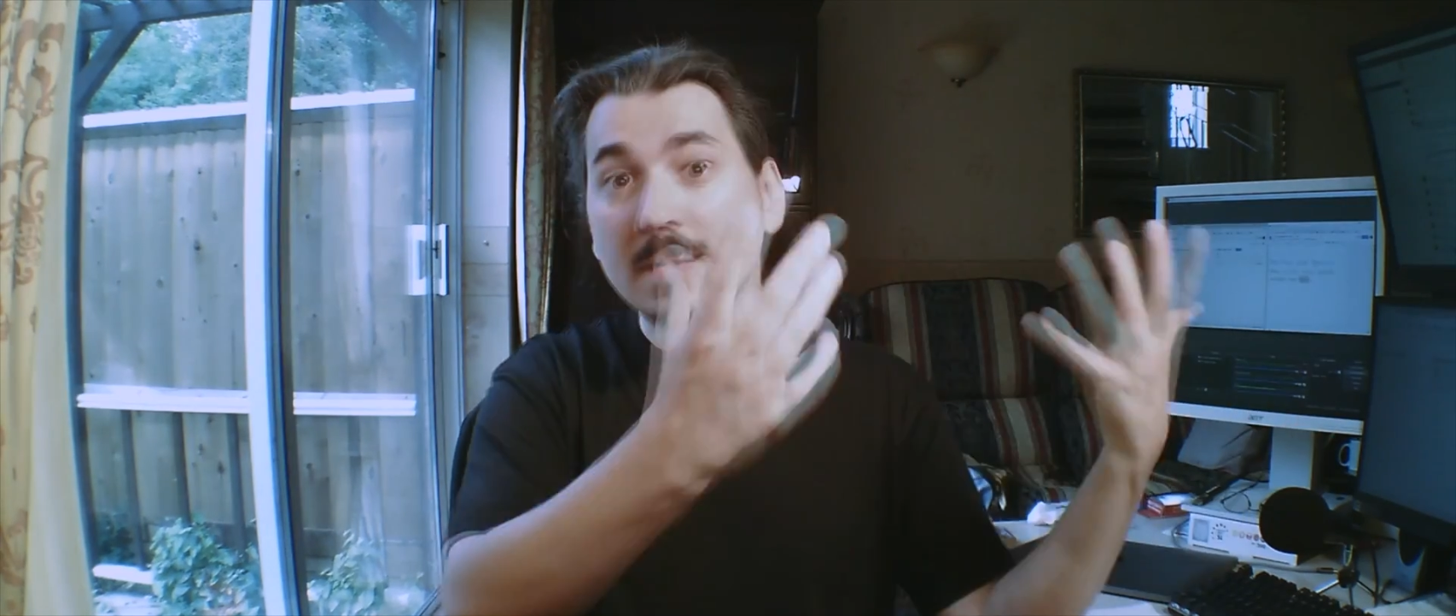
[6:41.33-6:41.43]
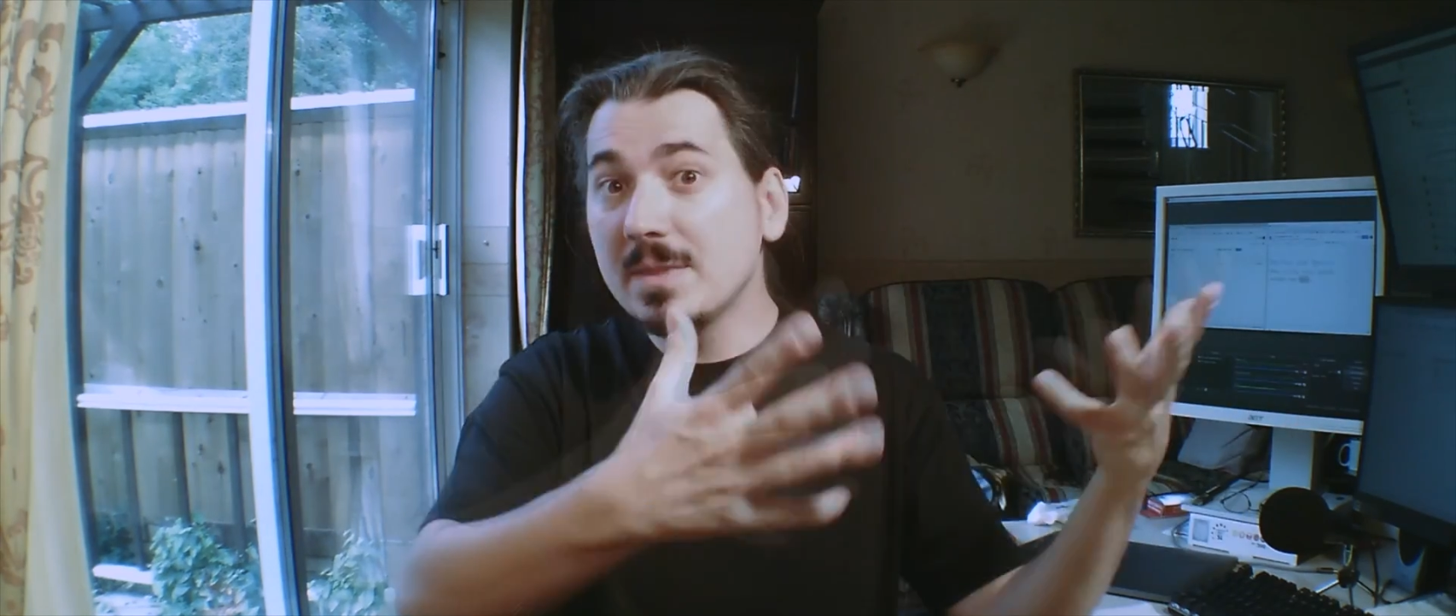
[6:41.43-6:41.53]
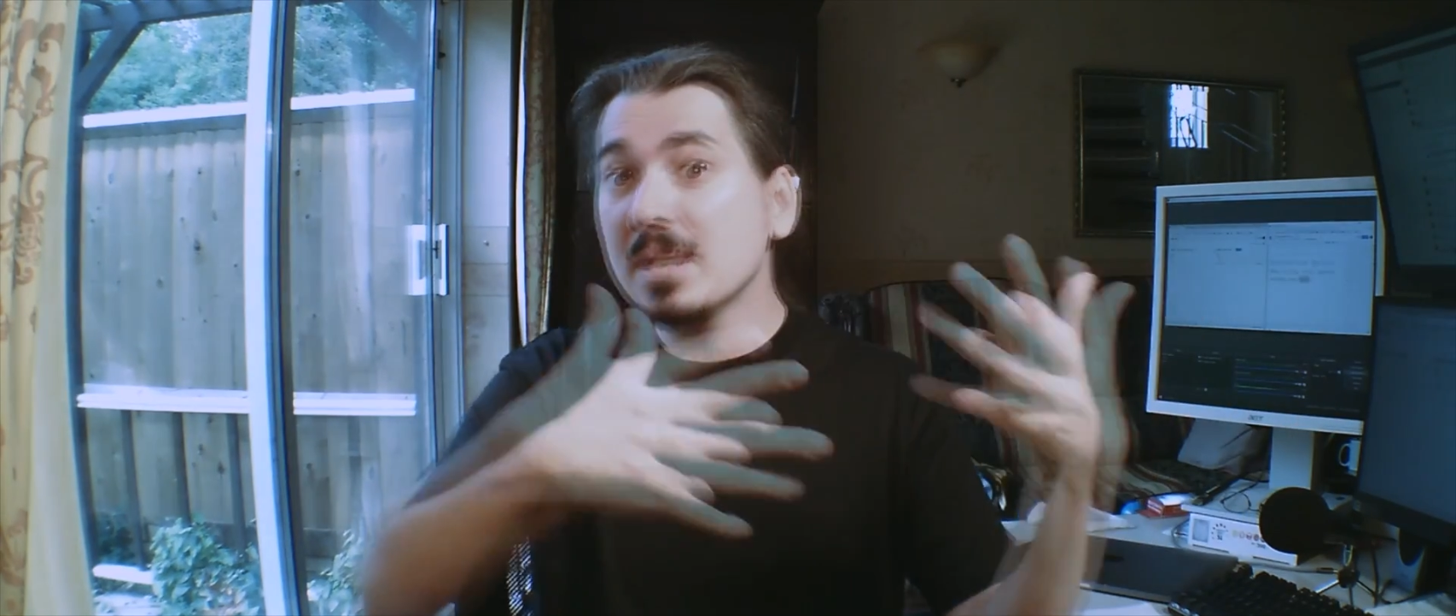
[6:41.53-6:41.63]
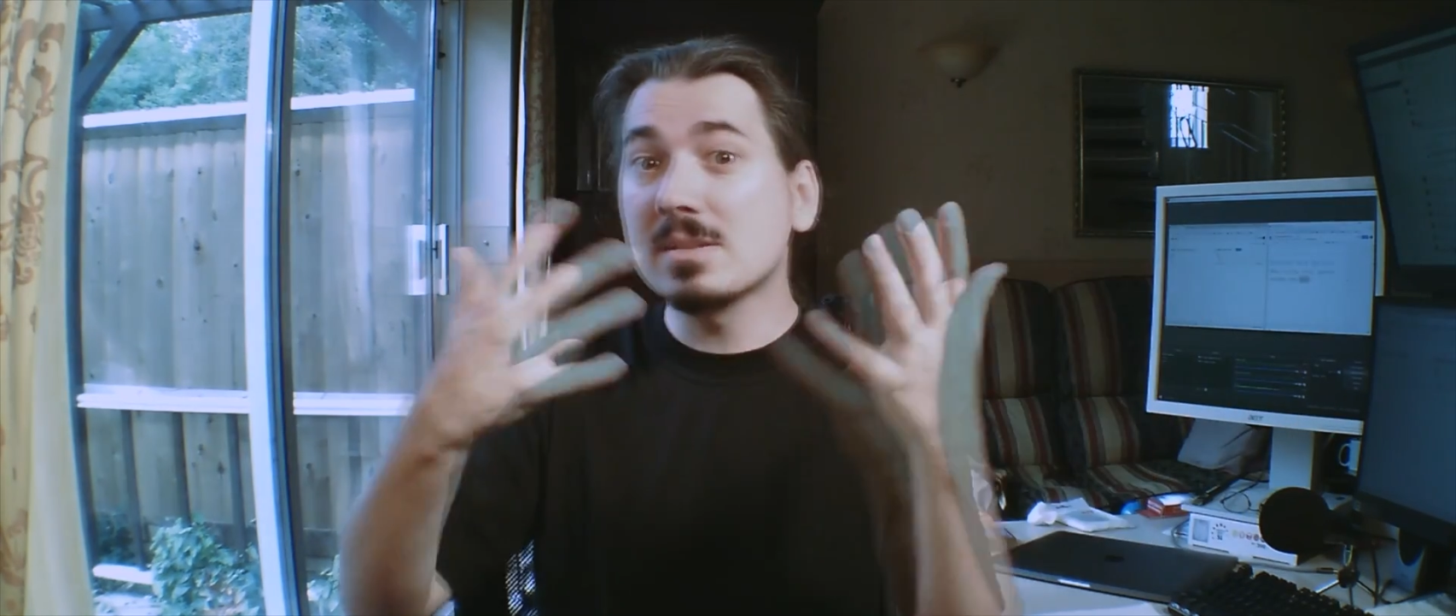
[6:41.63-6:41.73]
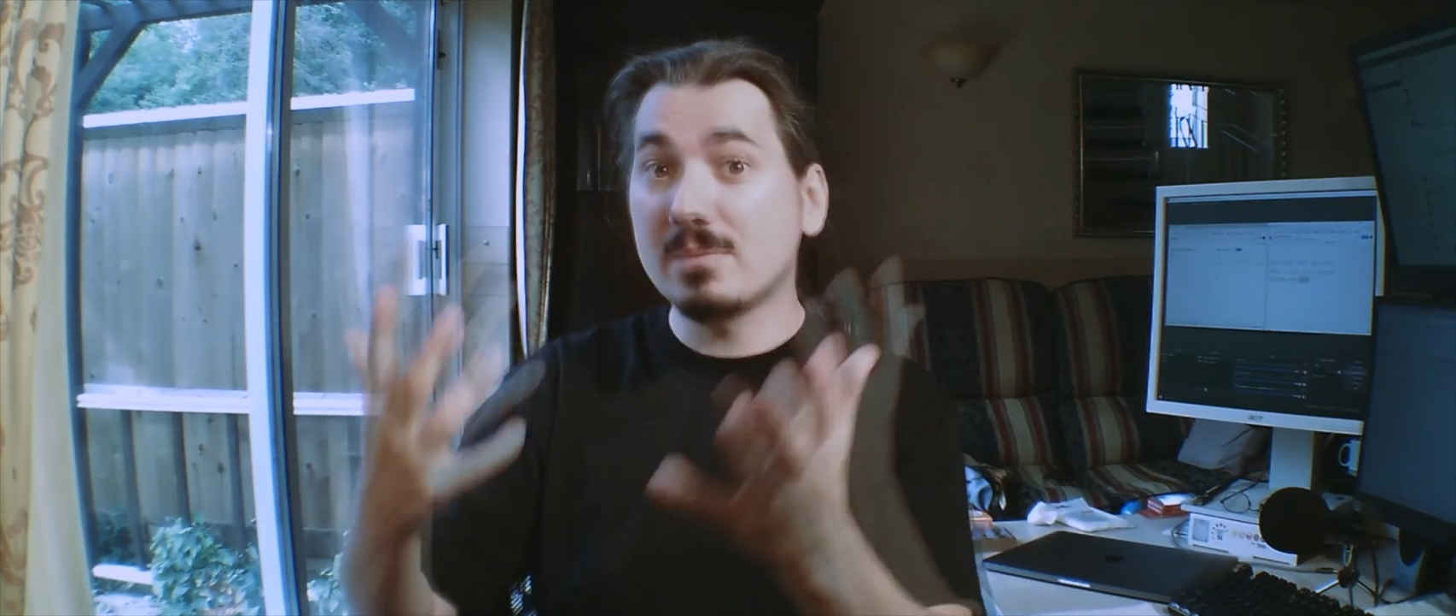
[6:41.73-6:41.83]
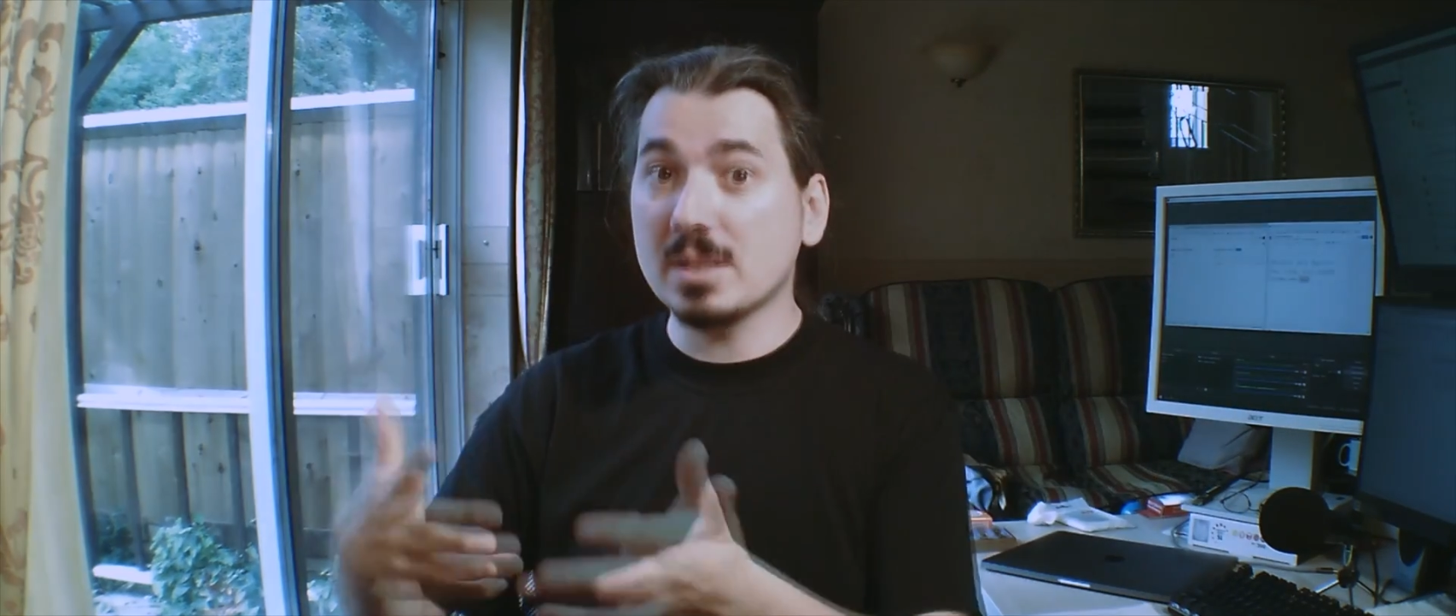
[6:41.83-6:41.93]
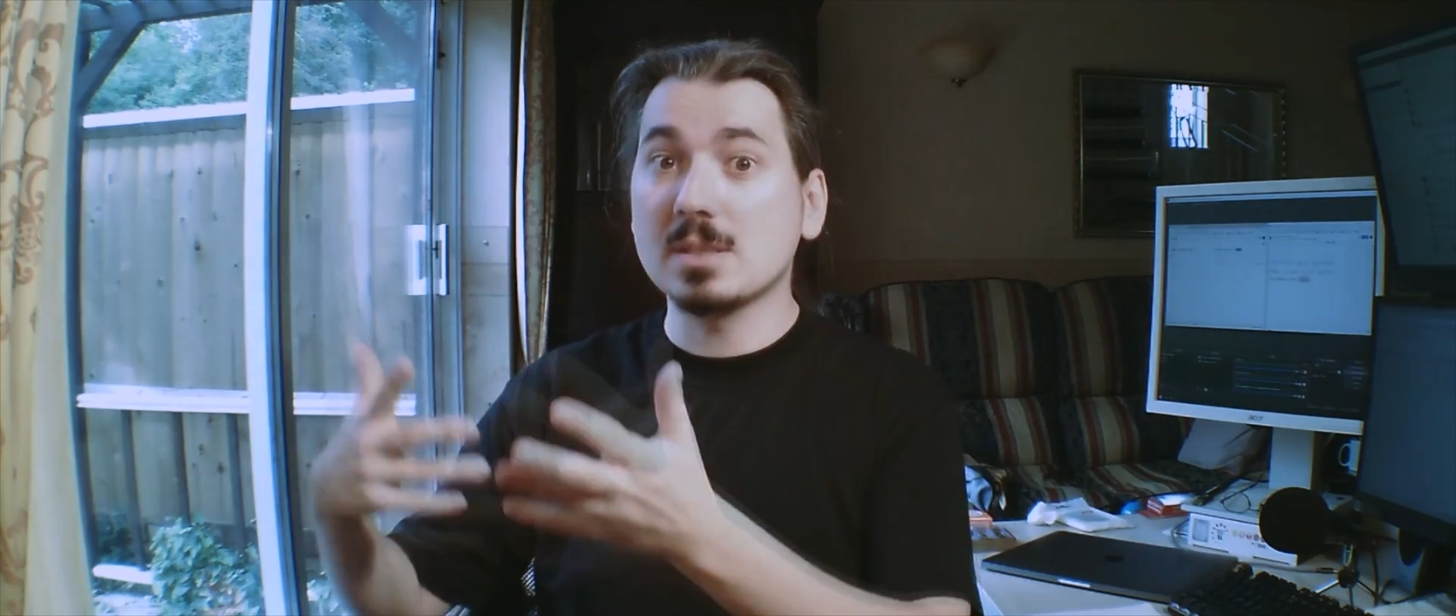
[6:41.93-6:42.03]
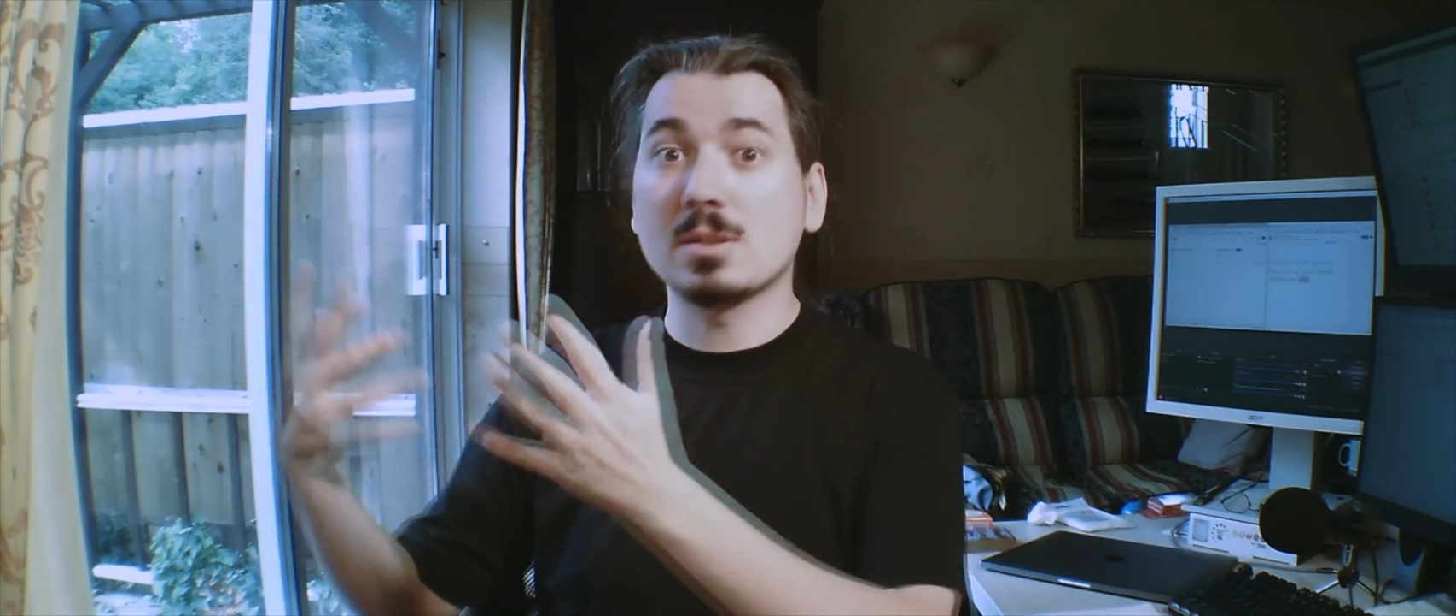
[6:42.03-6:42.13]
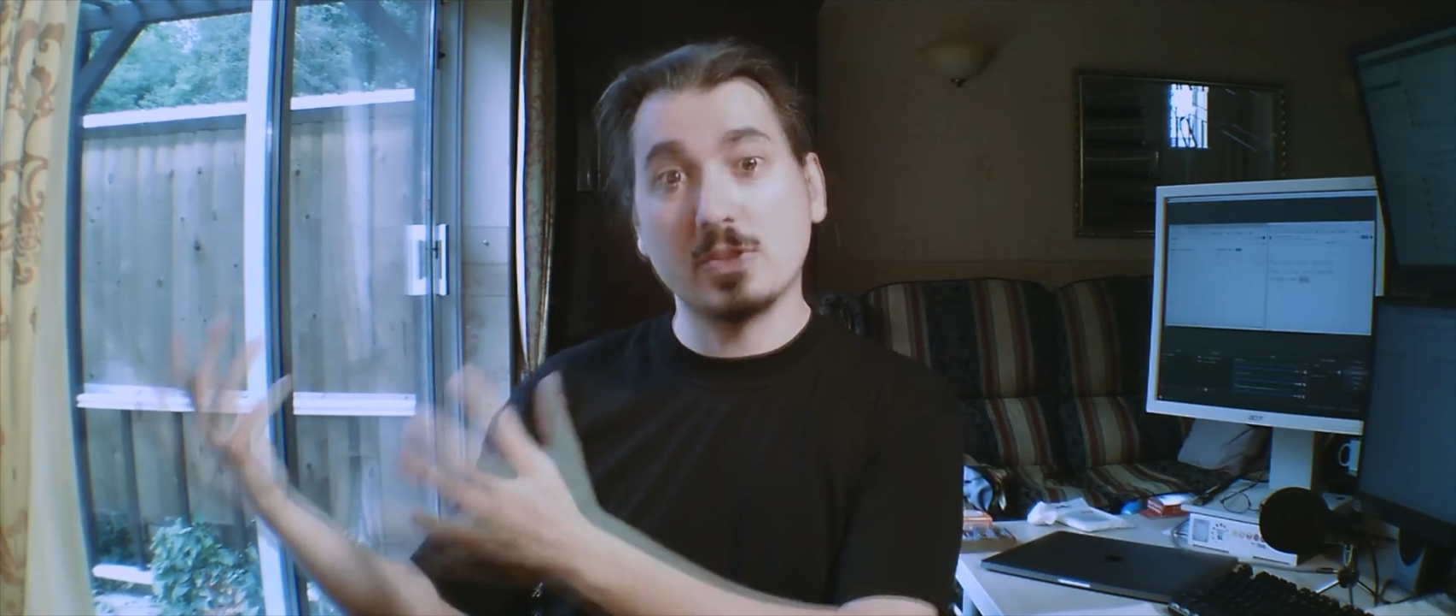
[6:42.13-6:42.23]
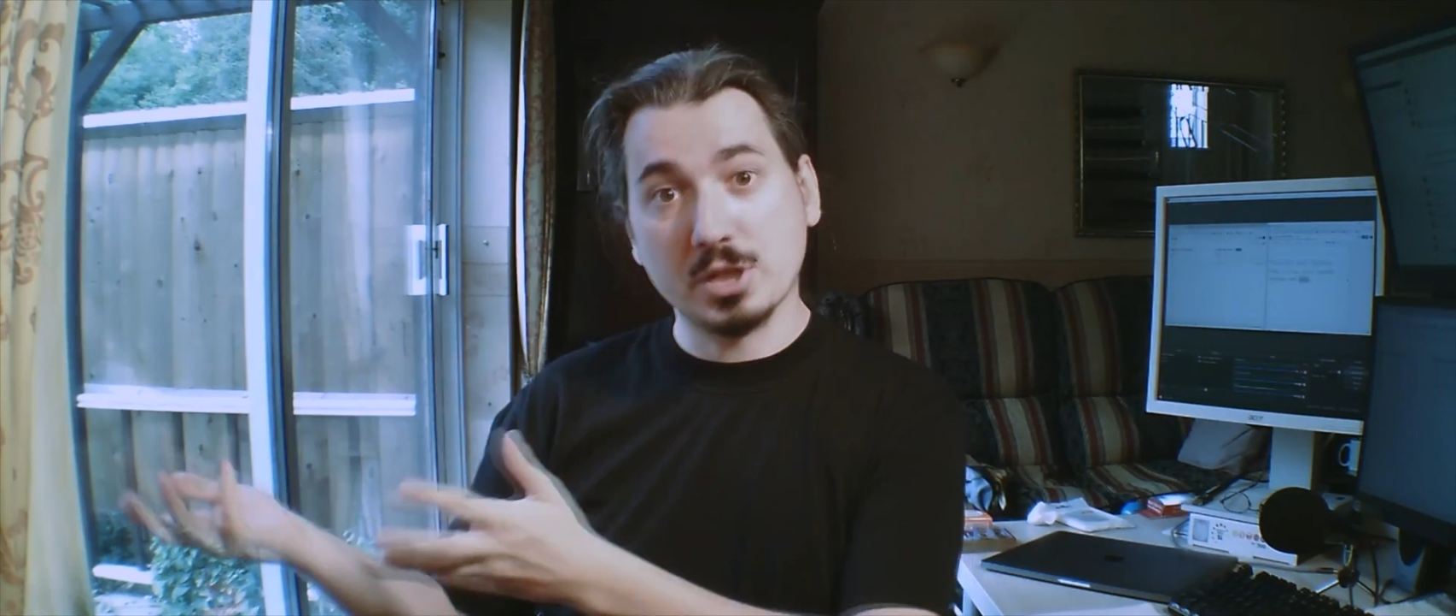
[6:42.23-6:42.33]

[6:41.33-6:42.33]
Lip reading: this fits the